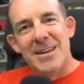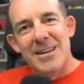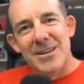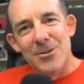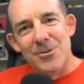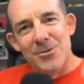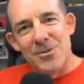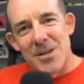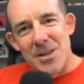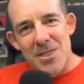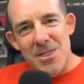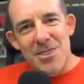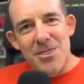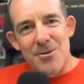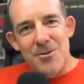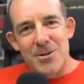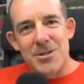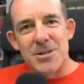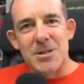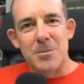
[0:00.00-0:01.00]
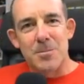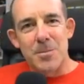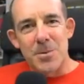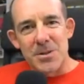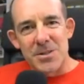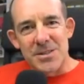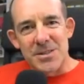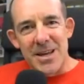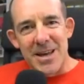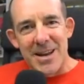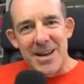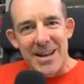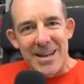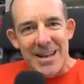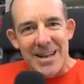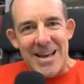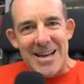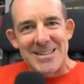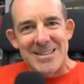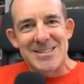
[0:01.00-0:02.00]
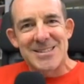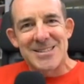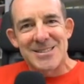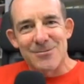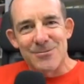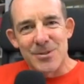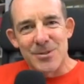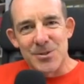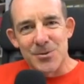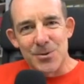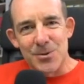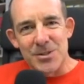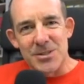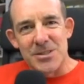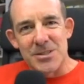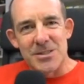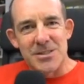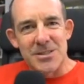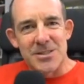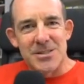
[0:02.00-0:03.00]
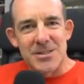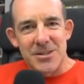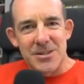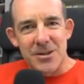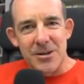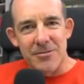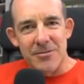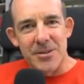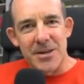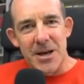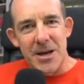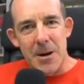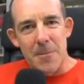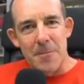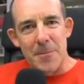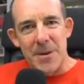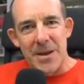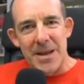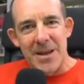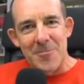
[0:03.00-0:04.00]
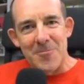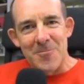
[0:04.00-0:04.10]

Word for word: using thirty percent less resources of the company.